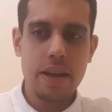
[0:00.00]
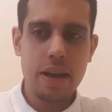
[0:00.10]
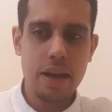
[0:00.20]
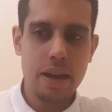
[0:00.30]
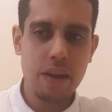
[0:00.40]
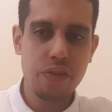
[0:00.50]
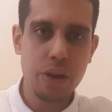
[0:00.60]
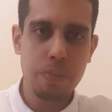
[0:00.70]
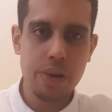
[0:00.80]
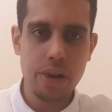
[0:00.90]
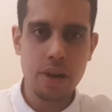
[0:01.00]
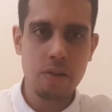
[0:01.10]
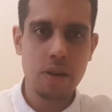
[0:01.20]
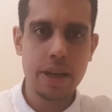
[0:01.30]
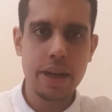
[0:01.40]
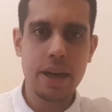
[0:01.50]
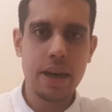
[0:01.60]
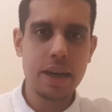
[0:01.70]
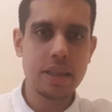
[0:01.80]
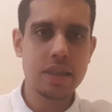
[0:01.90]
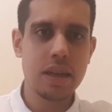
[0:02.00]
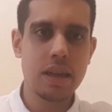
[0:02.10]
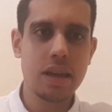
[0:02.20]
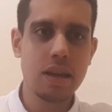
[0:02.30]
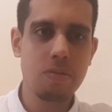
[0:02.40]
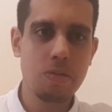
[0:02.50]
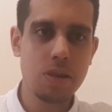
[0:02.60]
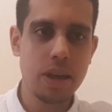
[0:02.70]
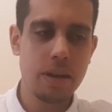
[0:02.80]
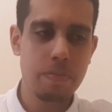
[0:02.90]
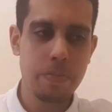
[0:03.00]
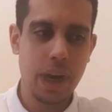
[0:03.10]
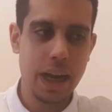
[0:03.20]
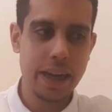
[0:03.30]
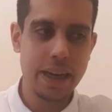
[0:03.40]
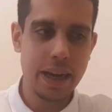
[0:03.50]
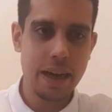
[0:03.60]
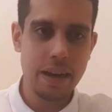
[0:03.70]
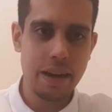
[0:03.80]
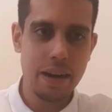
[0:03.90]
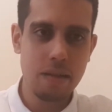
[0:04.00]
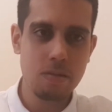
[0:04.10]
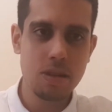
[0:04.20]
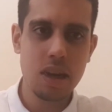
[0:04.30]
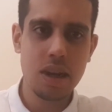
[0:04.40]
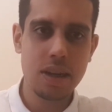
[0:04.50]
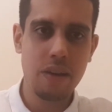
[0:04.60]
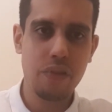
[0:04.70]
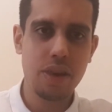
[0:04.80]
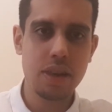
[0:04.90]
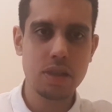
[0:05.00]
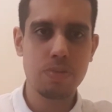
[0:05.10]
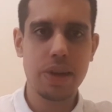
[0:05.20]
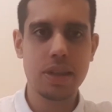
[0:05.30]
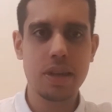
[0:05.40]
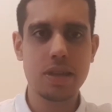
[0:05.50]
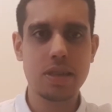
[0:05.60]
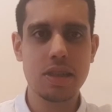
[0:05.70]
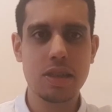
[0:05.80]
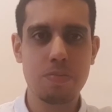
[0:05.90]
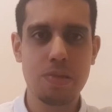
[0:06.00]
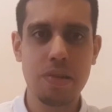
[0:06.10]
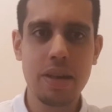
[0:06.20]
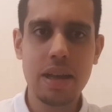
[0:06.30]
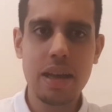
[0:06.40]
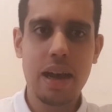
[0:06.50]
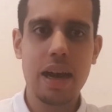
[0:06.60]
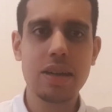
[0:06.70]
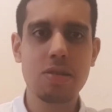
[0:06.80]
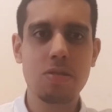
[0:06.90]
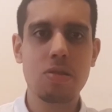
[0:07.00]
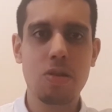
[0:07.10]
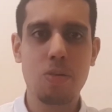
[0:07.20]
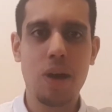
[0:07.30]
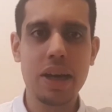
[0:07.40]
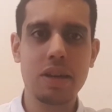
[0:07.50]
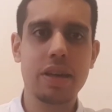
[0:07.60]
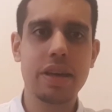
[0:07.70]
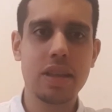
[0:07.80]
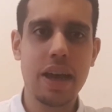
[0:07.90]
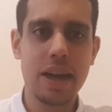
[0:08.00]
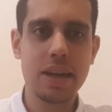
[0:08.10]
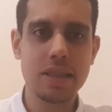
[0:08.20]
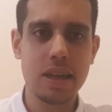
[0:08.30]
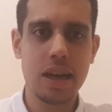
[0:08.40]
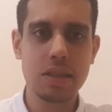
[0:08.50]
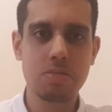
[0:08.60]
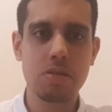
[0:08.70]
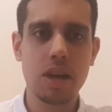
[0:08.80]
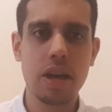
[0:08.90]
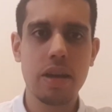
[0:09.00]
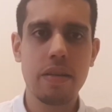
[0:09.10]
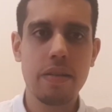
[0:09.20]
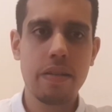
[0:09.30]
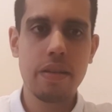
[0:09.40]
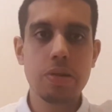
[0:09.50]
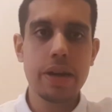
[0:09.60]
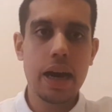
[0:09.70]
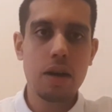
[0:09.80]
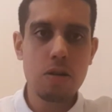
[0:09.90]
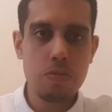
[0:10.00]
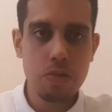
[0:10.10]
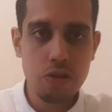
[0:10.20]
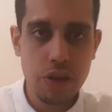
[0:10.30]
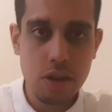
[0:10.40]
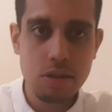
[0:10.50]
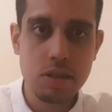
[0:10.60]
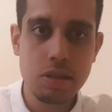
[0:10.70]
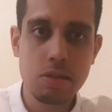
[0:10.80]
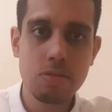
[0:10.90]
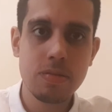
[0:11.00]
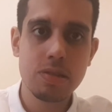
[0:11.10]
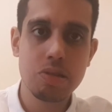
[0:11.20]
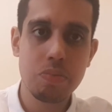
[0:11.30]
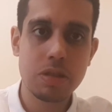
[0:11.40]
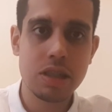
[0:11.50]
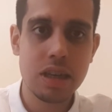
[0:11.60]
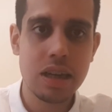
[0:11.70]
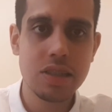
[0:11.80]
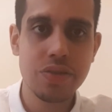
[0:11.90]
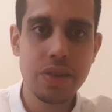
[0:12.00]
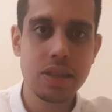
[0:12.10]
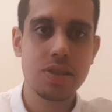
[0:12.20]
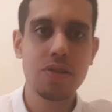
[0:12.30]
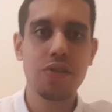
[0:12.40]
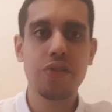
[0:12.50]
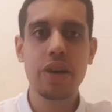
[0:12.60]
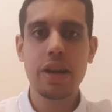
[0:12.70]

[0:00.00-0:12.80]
Uh, if De Bruyne won it, I certainly wouldn't mind and I would definitely respect that decision, but I don't know why on earth Henderson has won it. But now, moving on to some transfer stuff.